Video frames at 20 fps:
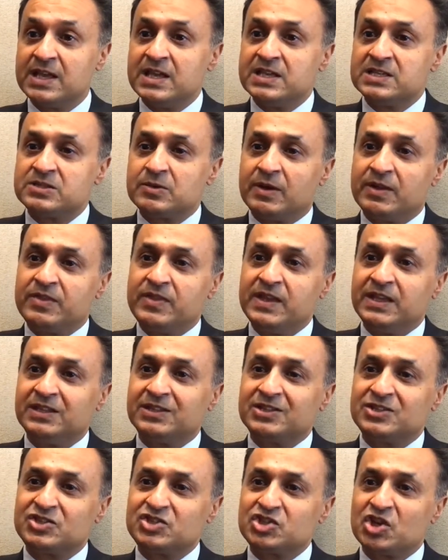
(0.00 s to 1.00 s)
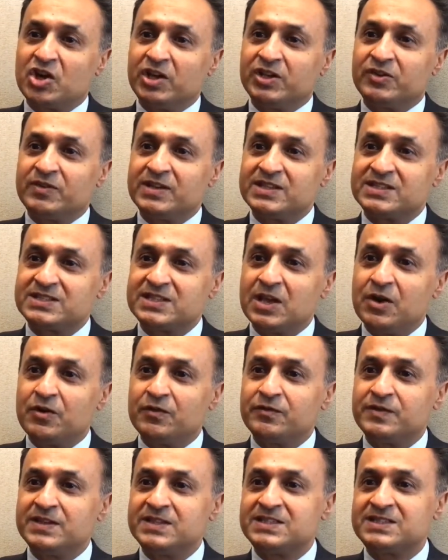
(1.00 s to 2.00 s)
So I think that China
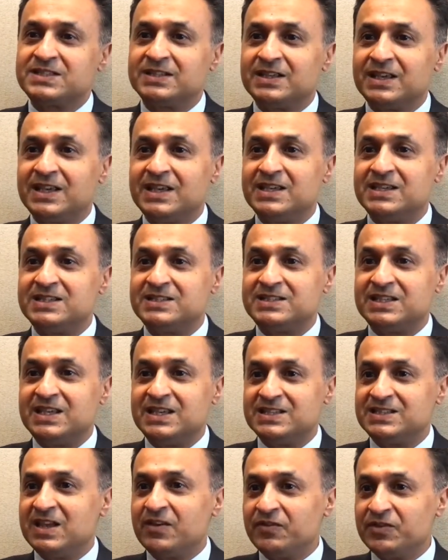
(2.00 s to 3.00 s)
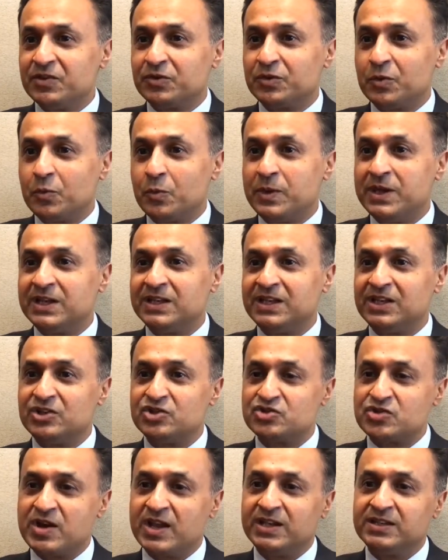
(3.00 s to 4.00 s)
itself is definitely on a weakening
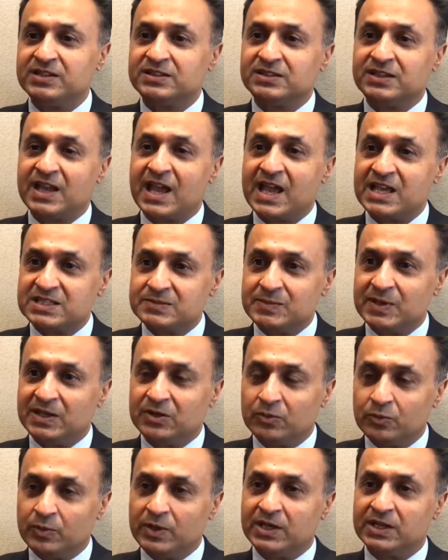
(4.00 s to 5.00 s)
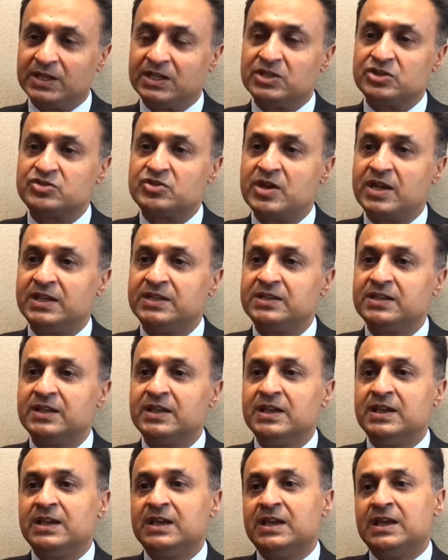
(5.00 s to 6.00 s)
trend and has been on a weakening trend.
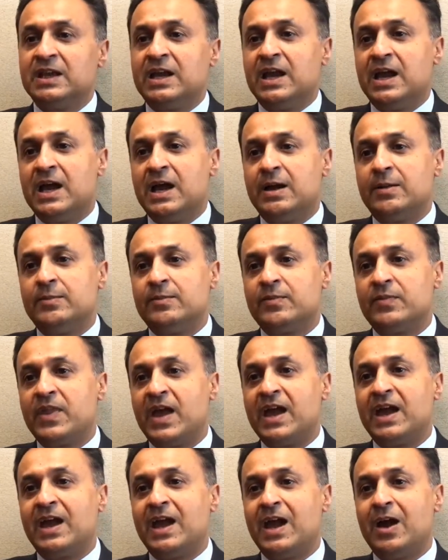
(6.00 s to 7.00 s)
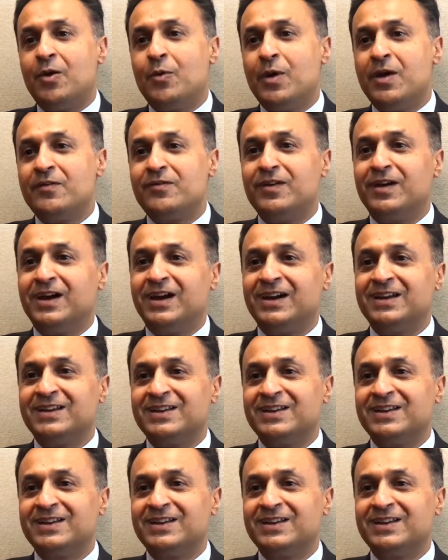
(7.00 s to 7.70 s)
That, however,